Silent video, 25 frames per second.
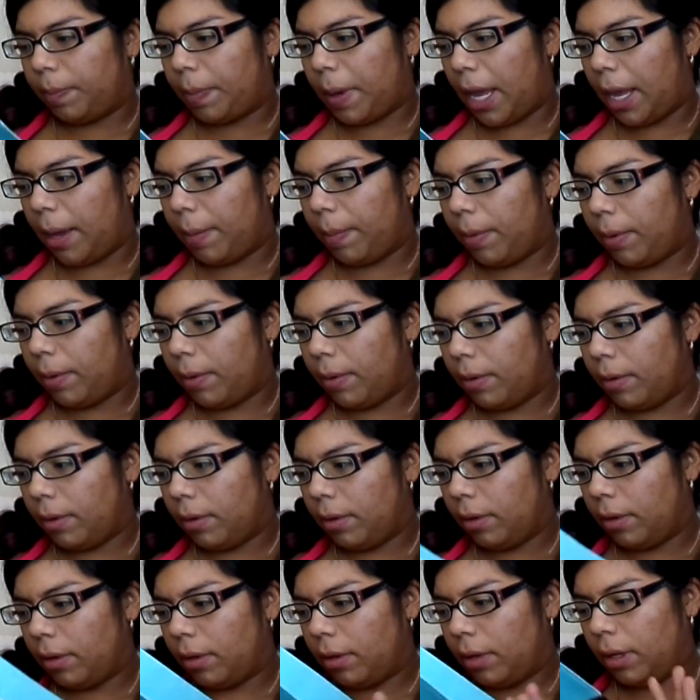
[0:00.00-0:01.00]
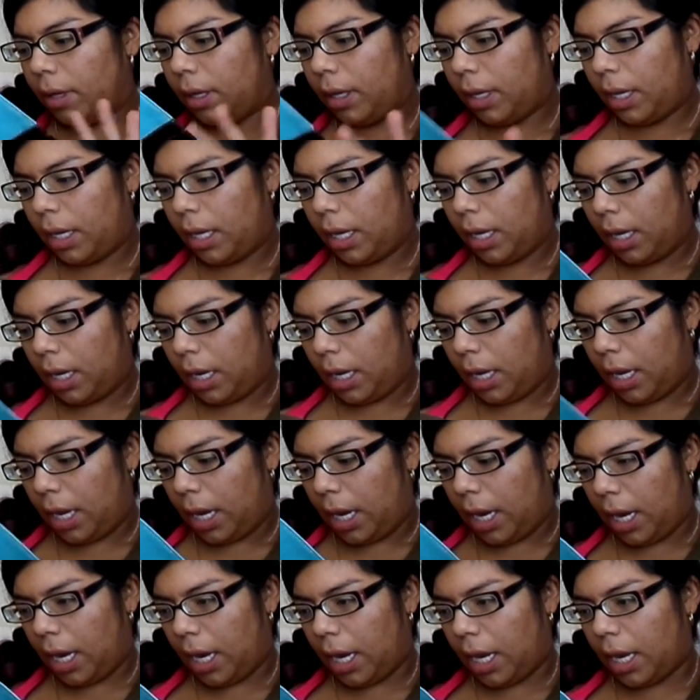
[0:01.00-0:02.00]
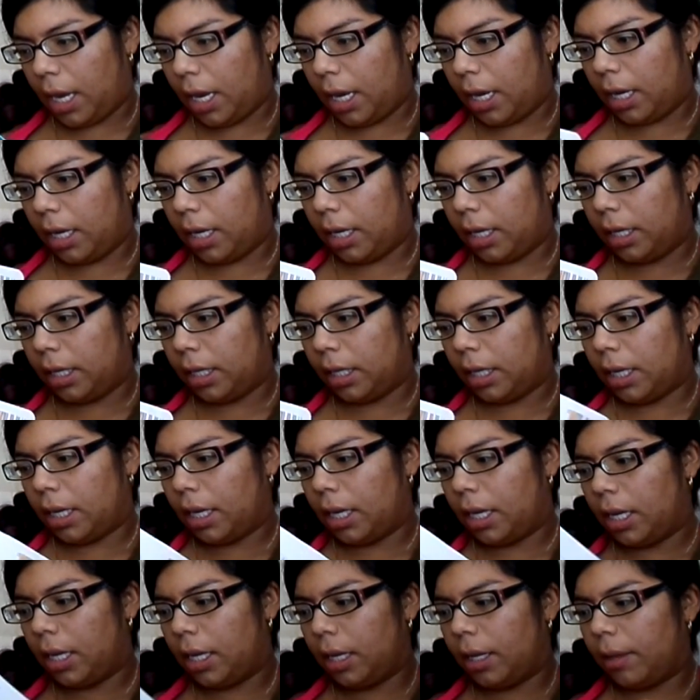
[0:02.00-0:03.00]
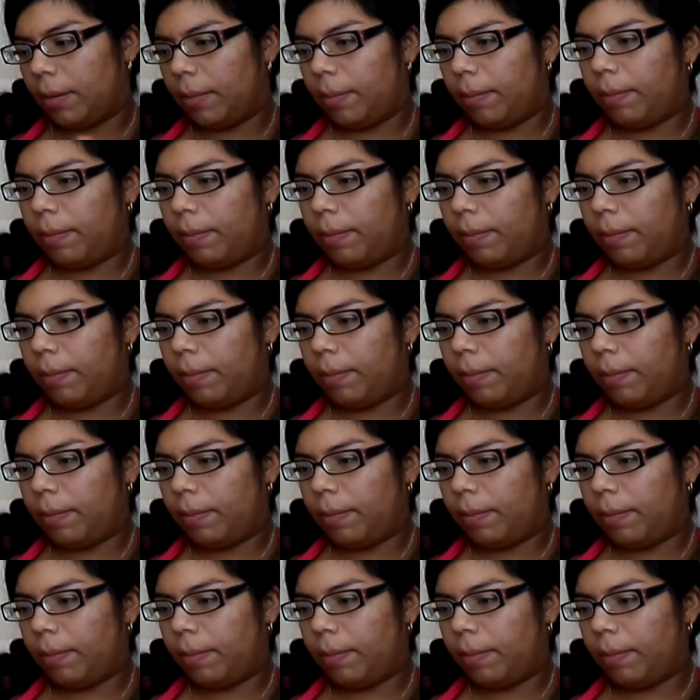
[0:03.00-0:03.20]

Bible, and um,